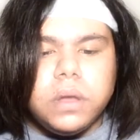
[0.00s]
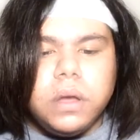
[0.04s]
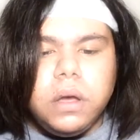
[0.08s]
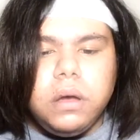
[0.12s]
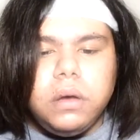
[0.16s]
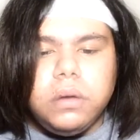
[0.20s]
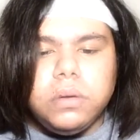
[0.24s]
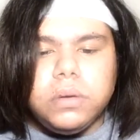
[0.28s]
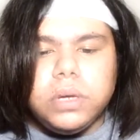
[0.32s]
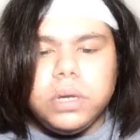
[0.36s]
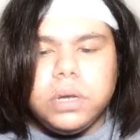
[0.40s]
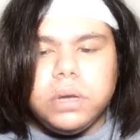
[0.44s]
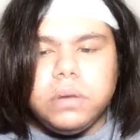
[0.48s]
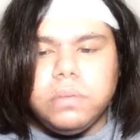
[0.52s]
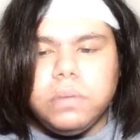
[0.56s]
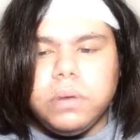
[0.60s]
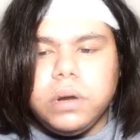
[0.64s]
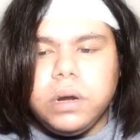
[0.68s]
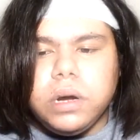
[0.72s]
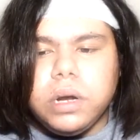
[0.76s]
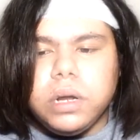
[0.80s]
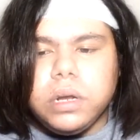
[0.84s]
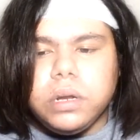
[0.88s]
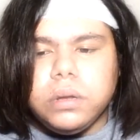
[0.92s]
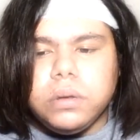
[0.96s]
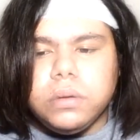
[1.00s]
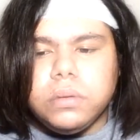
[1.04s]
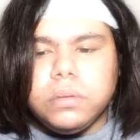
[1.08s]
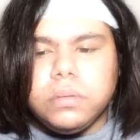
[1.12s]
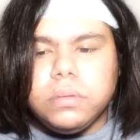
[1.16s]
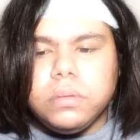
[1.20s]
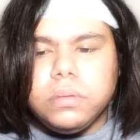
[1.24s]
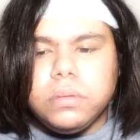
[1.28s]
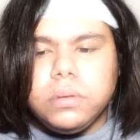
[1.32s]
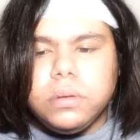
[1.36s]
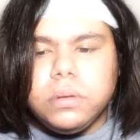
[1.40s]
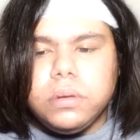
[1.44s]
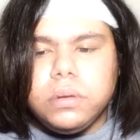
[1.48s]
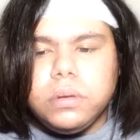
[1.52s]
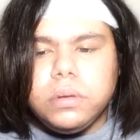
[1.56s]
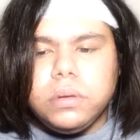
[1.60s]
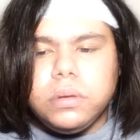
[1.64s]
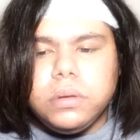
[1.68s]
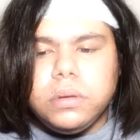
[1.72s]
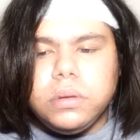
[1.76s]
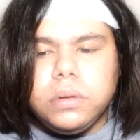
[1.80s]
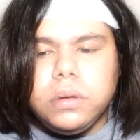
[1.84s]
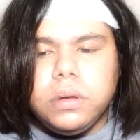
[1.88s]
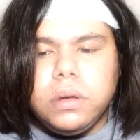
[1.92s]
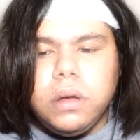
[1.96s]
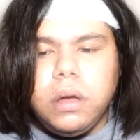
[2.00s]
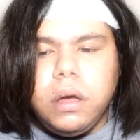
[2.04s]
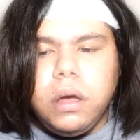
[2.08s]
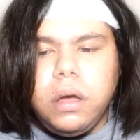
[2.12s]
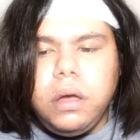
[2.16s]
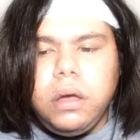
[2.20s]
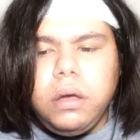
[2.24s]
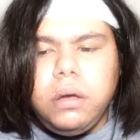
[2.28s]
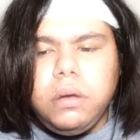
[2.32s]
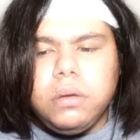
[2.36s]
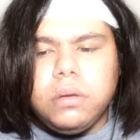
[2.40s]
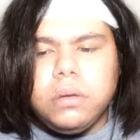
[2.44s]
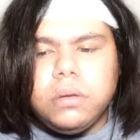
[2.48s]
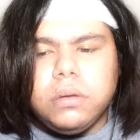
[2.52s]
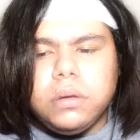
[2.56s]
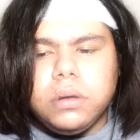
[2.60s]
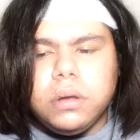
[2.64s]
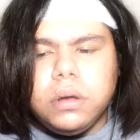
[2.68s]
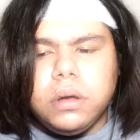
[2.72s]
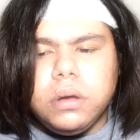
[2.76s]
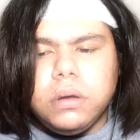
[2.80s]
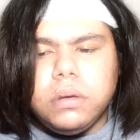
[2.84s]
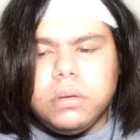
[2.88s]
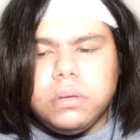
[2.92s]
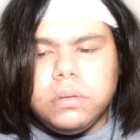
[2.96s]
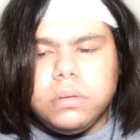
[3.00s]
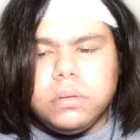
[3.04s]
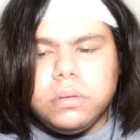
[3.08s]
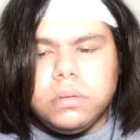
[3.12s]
Oh, shit. What did I do? Oh, no.